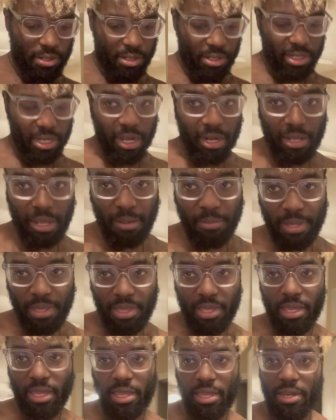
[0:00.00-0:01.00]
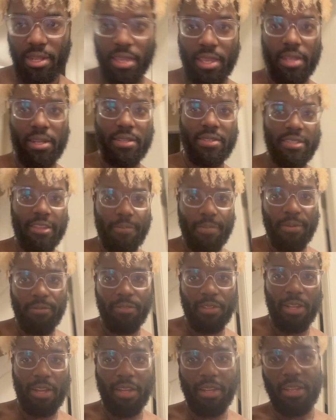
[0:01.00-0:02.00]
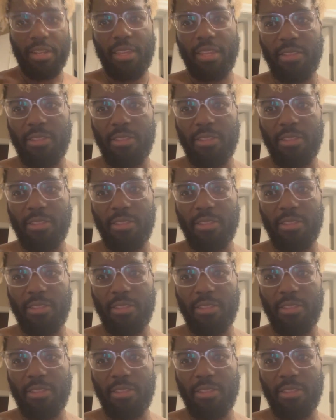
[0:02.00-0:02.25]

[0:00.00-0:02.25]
it just kind of got me thinking again. Because I've been vlogging again